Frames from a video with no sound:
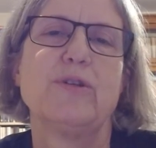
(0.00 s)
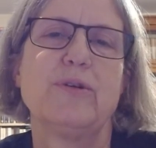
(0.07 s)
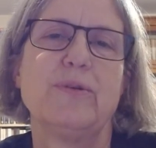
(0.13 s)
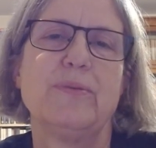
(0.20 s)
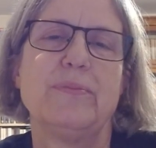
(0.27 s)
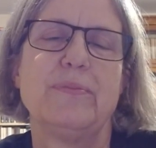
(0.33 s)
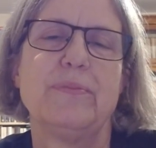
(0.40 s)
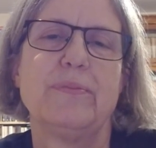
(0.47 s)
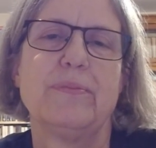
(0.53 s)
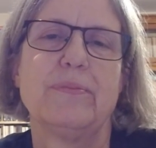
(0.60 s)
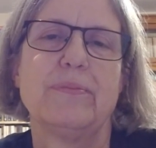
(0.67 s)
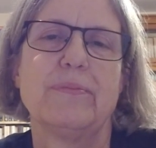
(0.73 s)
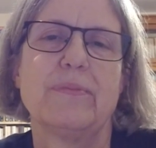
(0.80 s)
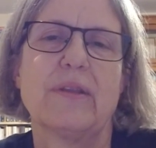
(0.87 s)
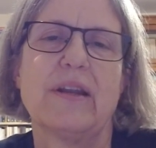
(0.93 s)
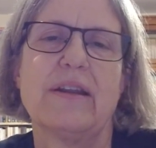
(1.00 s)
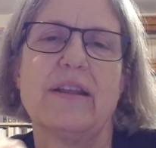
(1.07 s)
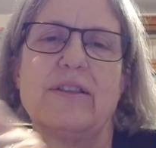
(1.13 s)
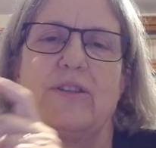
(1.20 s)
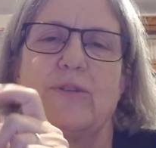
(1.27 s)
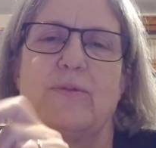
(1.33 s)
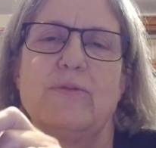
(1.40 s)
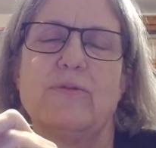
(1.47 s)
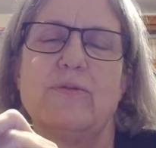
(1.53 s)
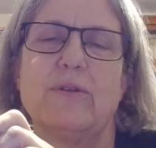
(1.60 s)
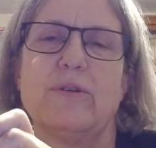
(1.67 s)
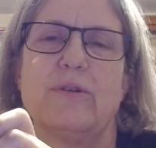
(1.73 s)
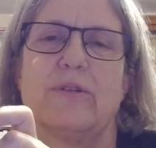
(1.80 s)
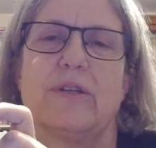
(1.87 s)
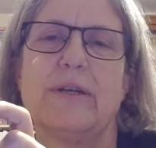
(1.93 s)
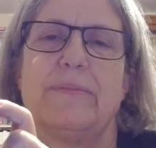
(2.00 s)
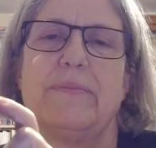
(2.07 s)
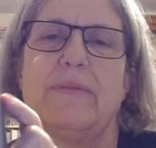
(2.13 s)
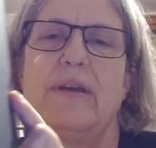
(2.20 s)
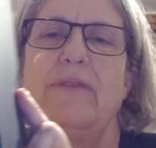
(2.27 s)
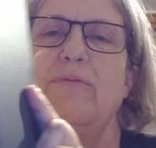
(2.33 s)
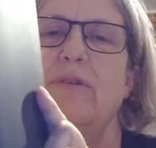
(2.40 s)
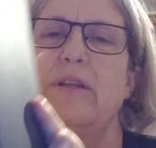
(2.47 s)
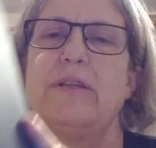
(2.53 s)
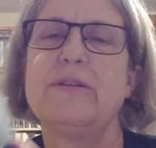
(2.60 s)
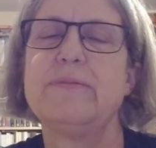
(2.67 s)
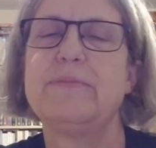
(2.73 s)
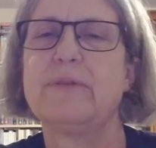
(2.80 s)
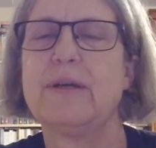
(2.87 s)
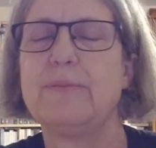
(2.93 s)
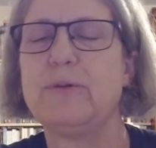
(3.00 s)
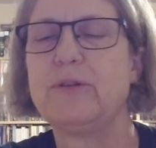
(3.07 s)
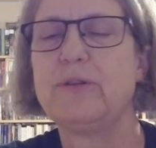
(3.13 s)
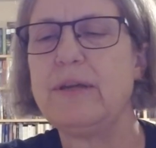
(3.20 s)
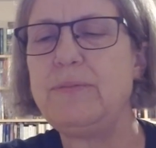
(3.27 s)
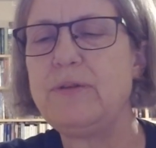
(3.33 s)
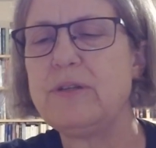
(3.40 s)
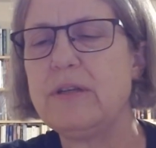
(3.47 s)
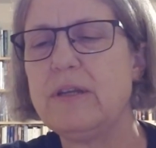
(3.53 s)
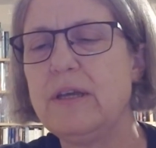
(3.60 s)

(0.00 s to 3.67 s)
Own. I had this one for a long time. I've read it a couple times,